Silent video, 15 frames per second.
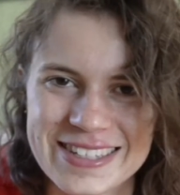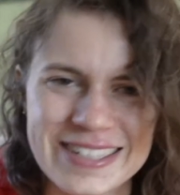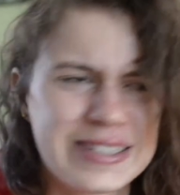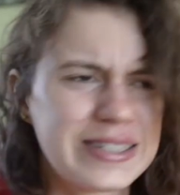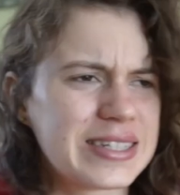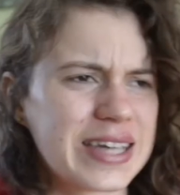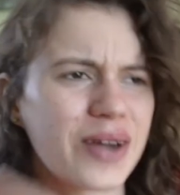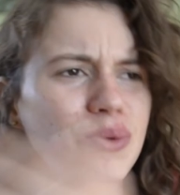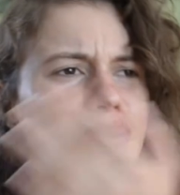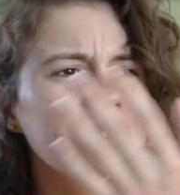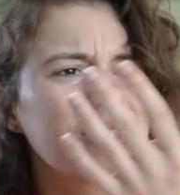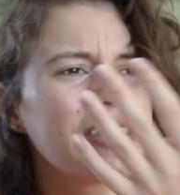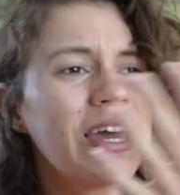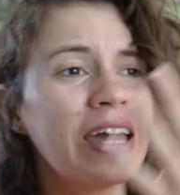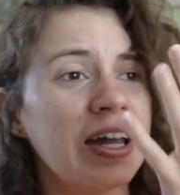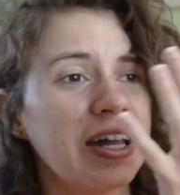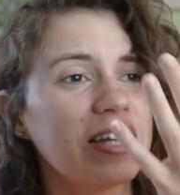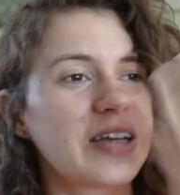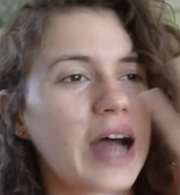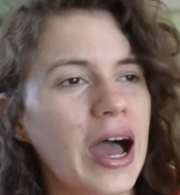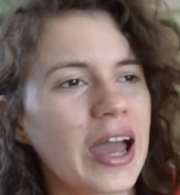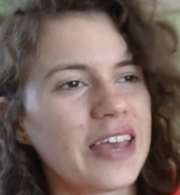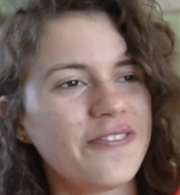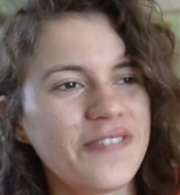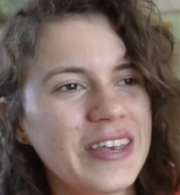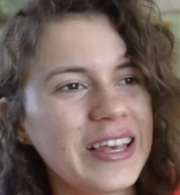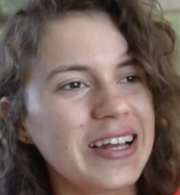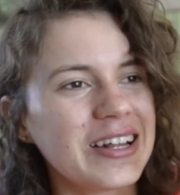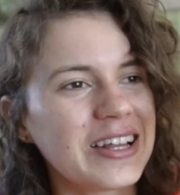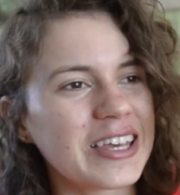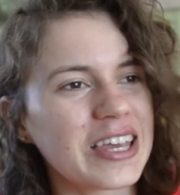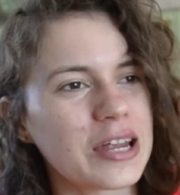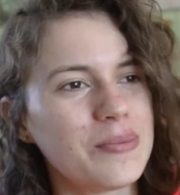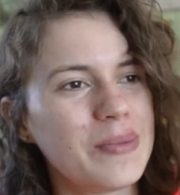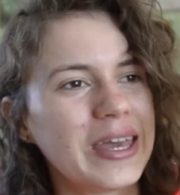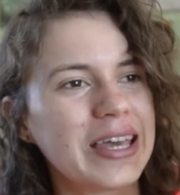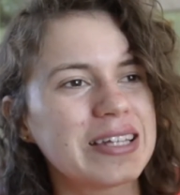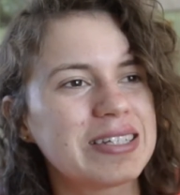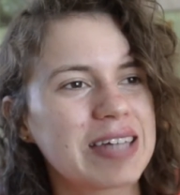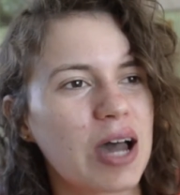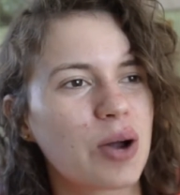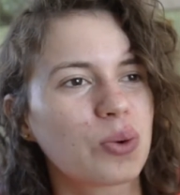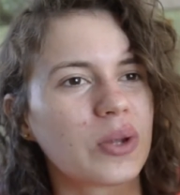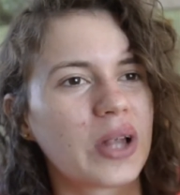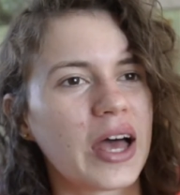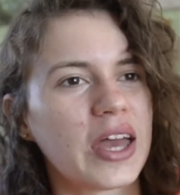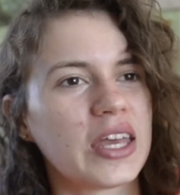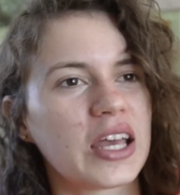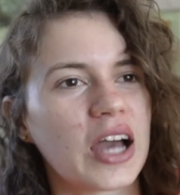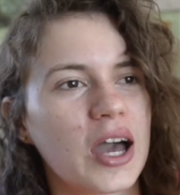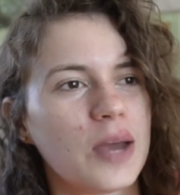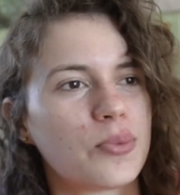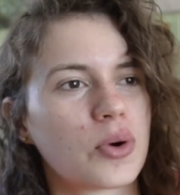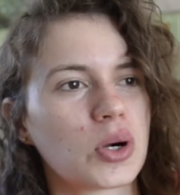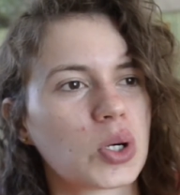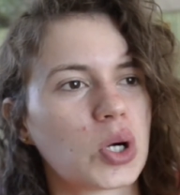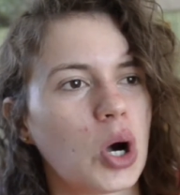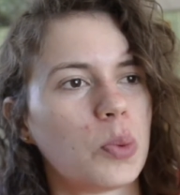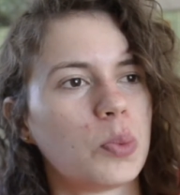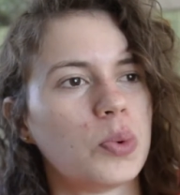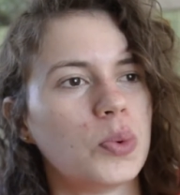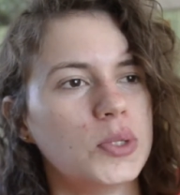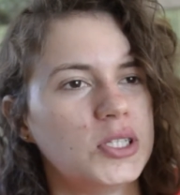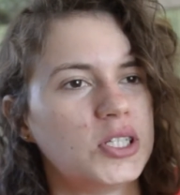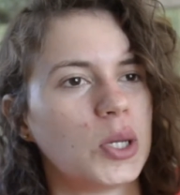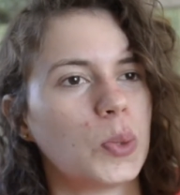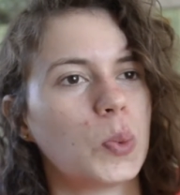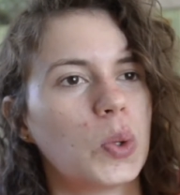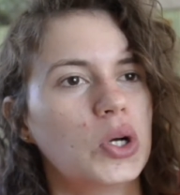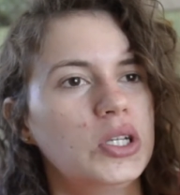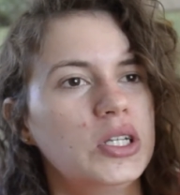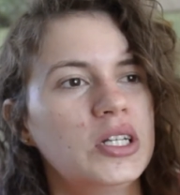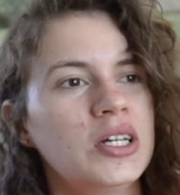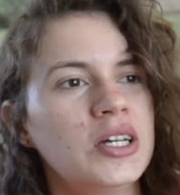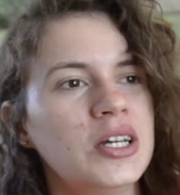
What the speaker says: I feel like I make it sound like I broke up with someone.